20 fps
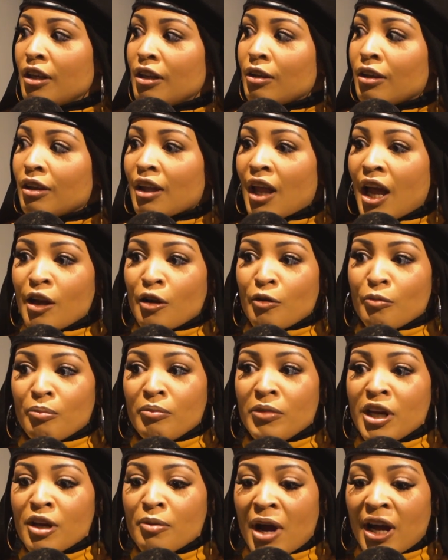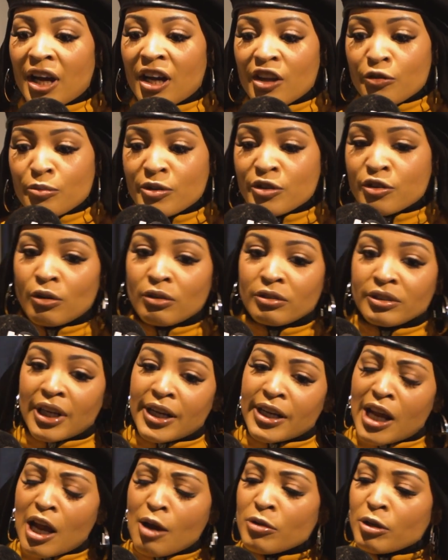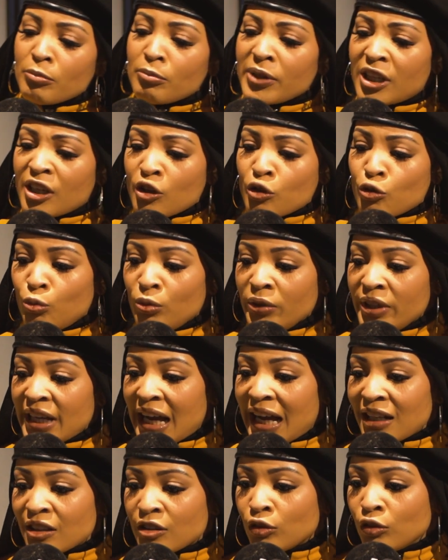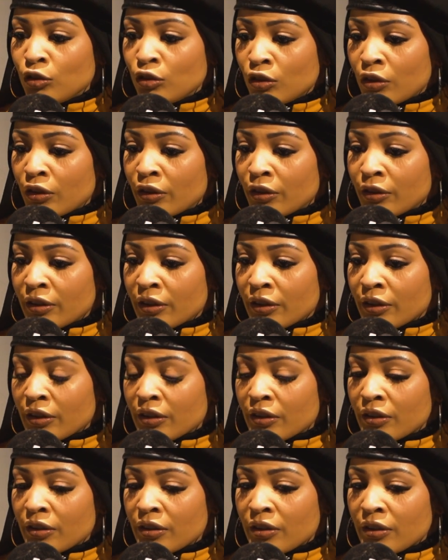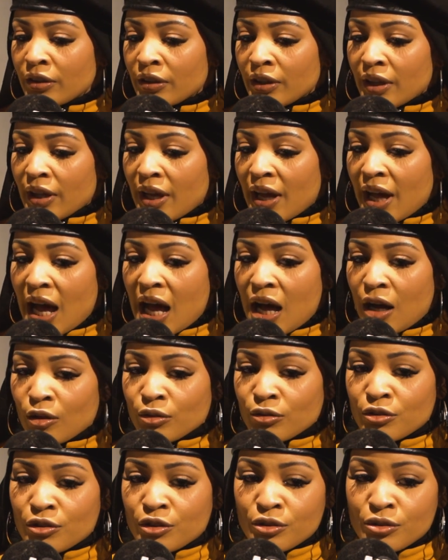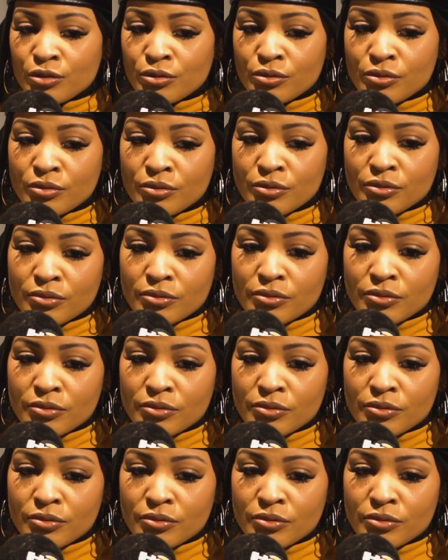like, me and my husband's whole dynamic, because we had to learn how to,